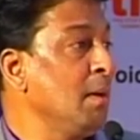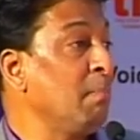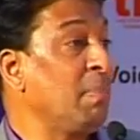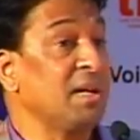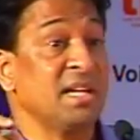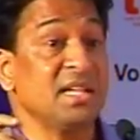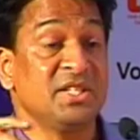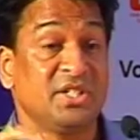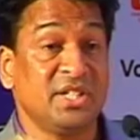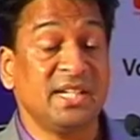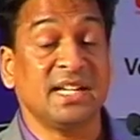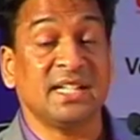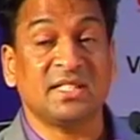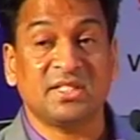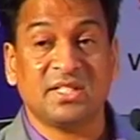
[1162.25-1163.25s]
But in
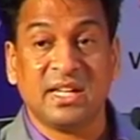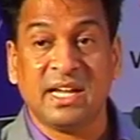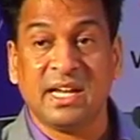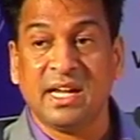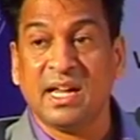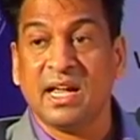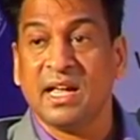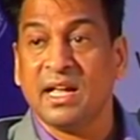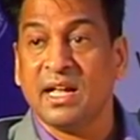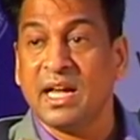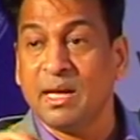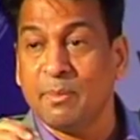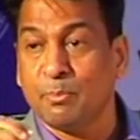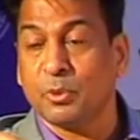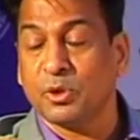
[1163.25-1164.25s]
GST
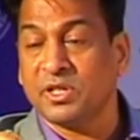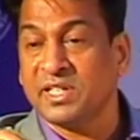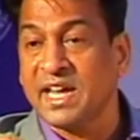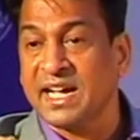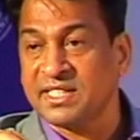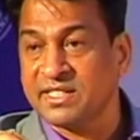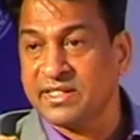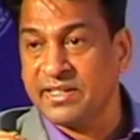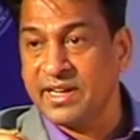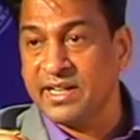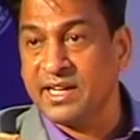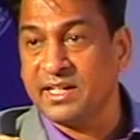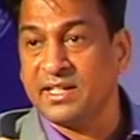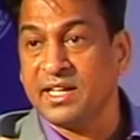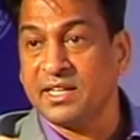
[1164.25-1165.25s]
input tax
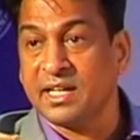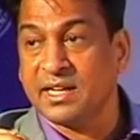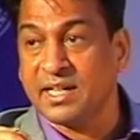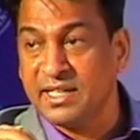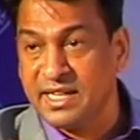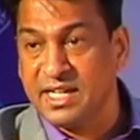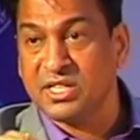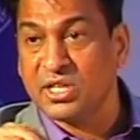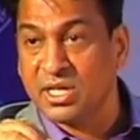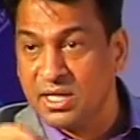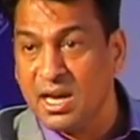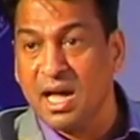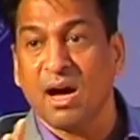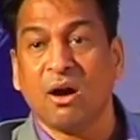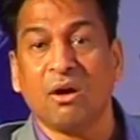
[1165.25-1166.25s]
credit, there is a condition
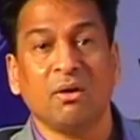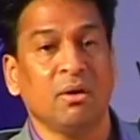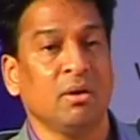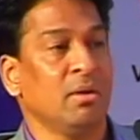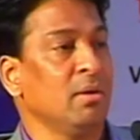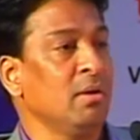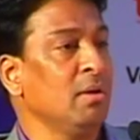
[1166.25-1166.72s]
now,